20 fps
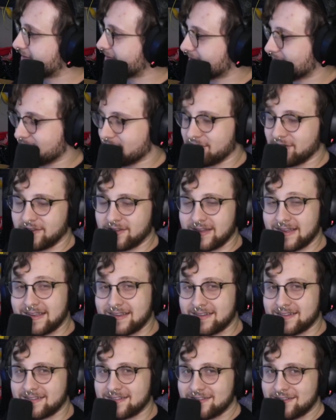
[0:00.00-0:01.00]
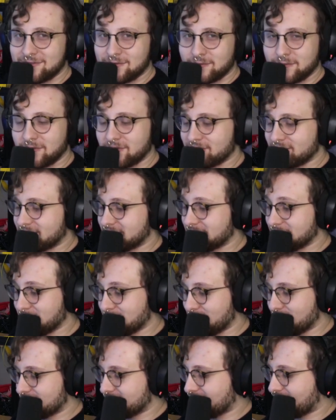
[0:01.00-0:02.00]
Really? You
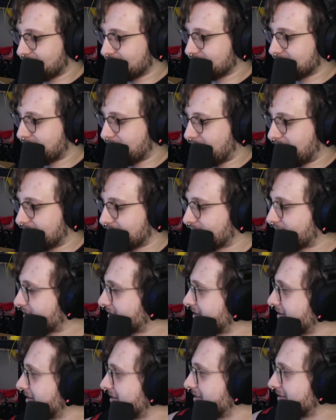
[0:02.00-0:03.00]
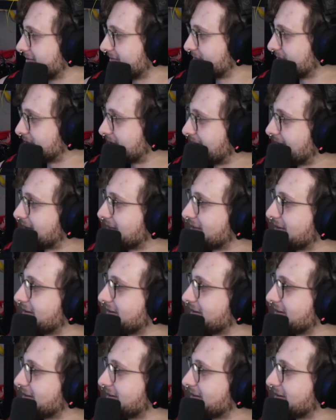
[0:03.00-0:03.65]
removed all your paths? Yeah, I can